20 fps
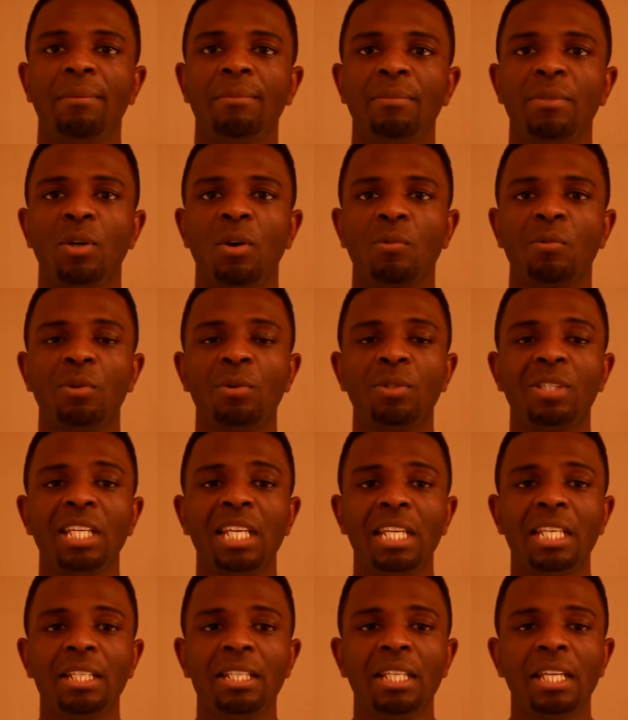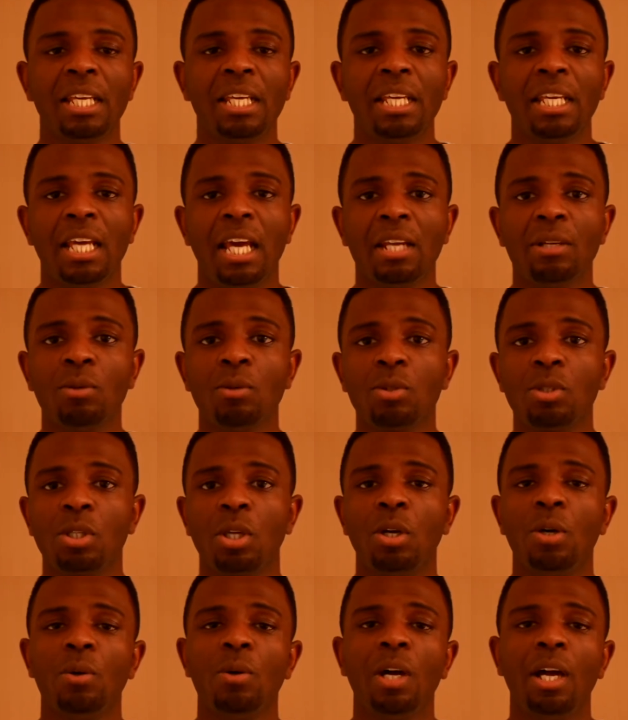routine. And
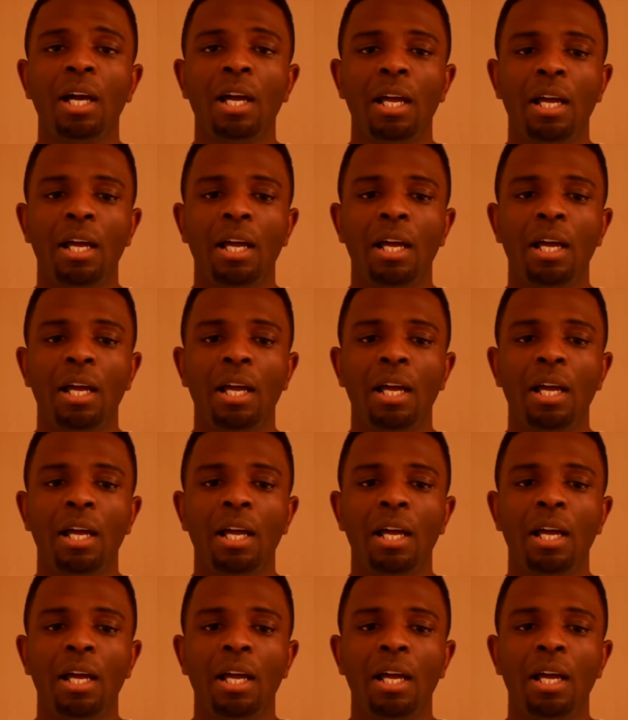also,